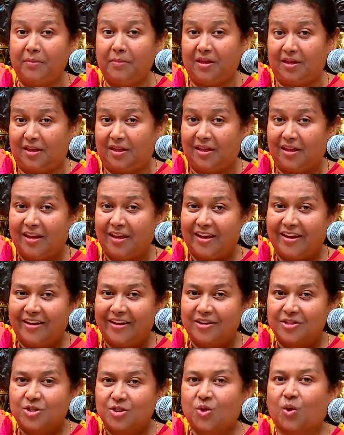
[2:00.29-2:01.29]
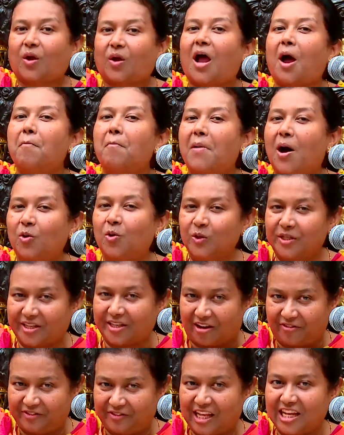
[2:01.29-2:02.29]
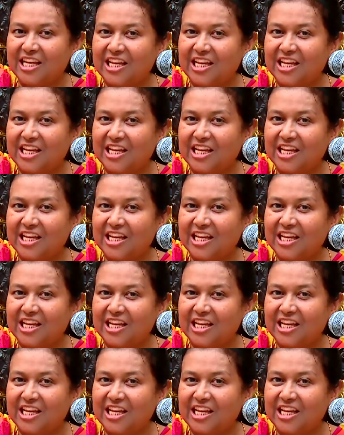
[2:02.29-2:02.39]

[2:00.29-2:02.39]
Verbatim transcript: me to come out of the